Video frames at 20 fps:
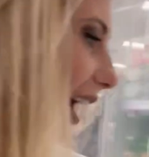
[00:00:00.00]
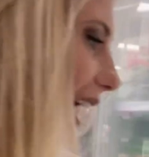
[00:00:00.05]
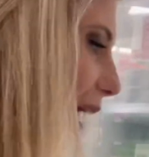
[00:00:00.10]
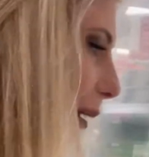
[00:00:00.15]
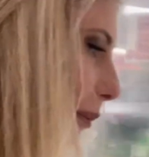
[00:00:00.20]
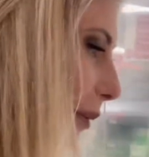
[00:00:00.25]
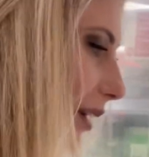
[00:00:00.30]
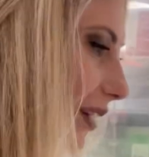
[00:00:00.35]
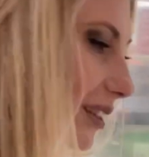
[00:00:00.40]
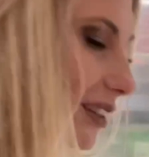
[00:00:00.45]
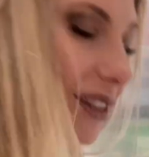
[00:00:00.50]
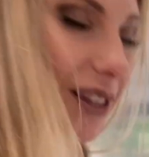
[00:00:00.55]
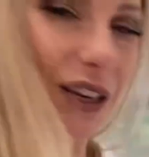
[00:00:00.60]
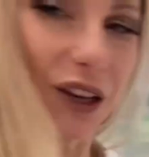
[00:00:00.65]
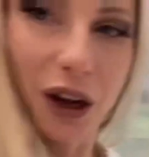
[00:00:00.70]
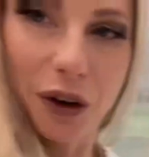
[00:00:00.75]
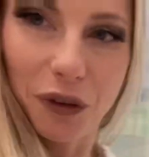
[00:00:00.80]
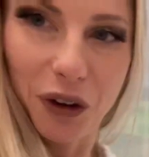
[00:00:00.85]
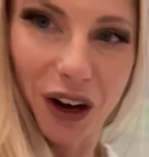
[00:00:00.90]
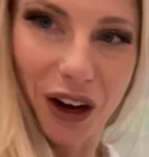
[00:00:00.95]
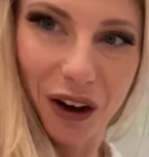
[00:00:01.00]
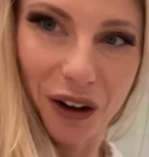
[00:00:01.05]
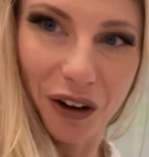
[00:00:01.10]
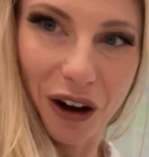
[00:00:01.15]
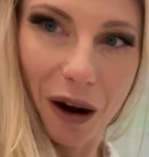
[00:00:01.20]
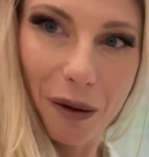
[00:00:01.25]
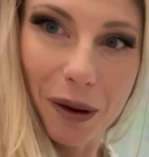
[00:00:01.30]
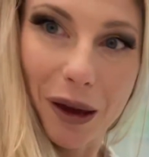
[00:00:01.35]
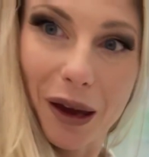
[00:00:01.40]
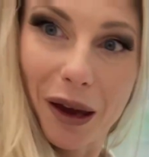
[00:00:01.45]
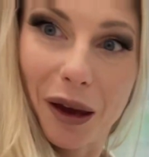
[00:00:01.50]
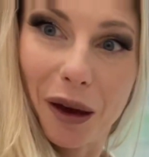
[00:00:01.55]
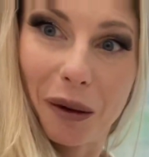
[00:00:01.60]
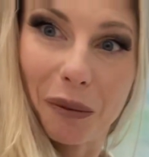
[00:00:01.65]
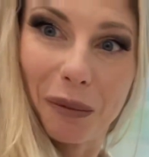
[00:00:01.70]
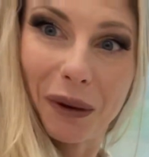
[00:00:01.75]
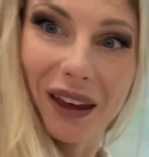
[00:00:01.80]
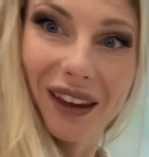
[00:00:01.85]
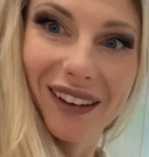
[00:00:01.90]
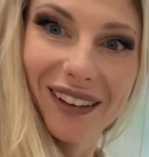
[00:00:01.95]
I'm gonna sneak over here and grab him
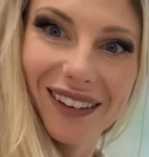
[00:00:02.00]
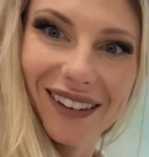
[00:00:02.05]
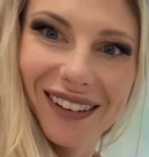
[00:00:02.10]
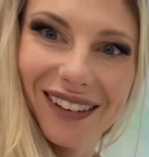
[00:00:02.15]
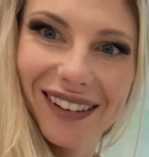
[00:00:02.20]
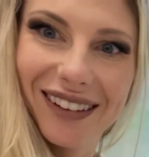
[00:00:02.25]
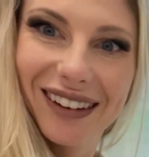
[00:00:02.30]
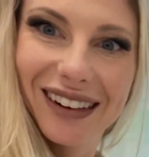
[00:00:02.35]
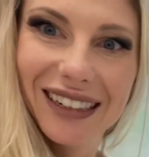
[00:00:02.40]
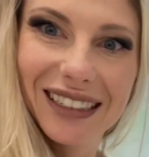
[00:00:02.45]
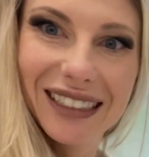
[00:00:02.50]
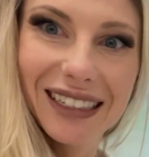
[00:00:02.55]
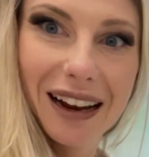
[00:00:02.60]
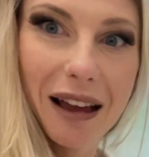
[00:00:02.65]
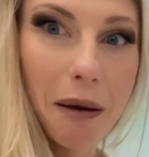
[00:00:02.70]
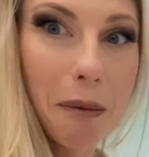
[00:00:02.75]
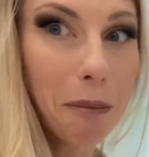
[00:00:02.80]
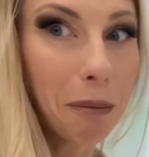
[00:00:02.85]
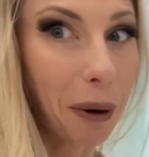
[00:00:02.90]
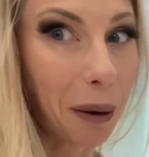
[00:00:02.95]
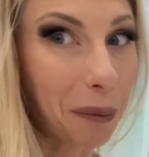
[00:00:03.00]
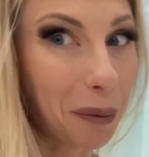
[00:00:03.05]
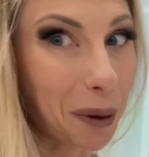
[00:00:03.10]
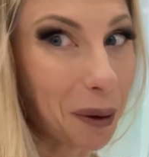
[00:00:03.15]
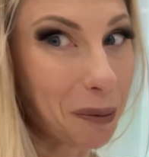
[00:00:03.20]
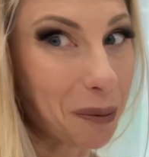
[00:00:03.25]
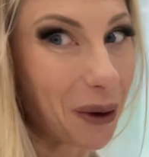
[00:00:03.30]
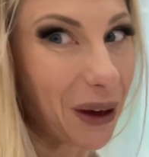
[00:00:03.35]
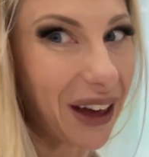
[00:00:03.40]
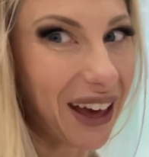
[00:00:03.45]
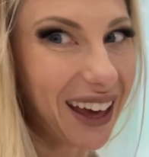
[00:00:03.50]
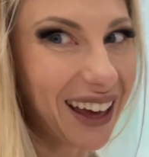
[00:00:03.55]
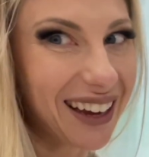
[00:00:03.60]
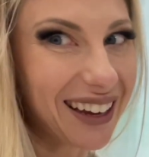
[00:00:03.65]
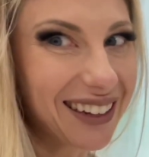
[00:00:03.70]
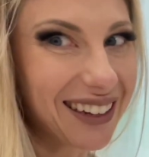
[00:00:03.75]
pumpkin pie.